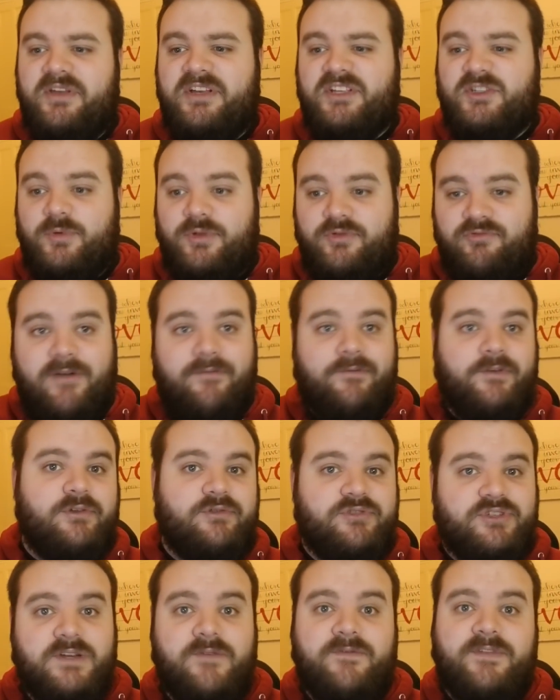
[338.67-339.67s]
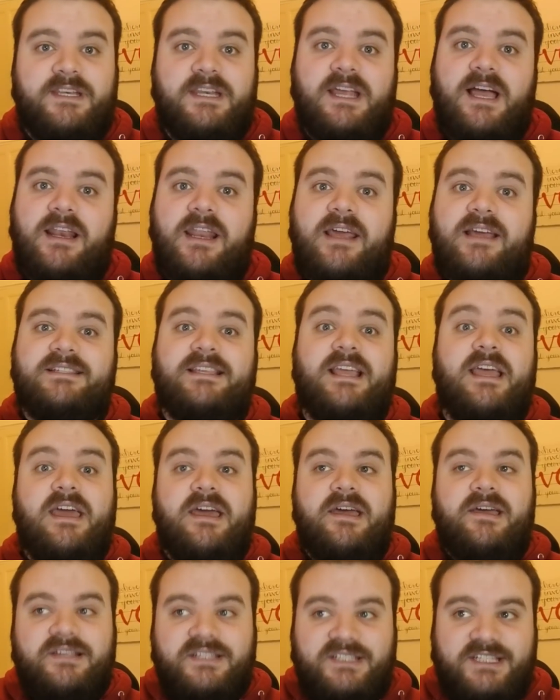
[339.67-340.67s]
Because with Revolution of the Daleks,
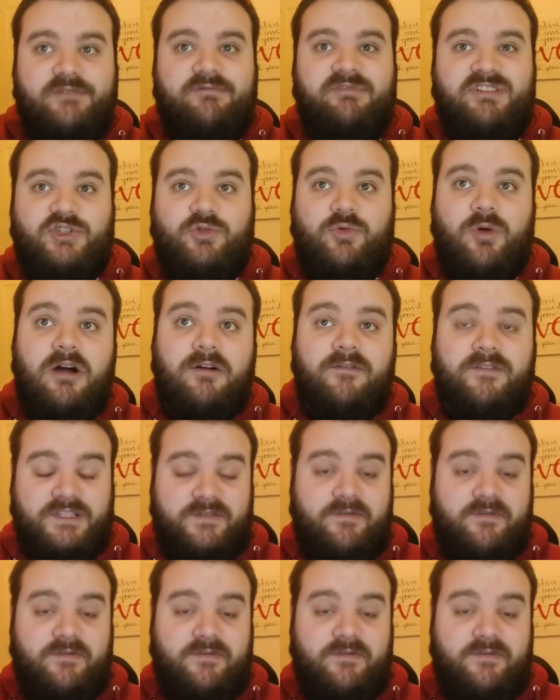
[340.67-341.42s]
Series 12,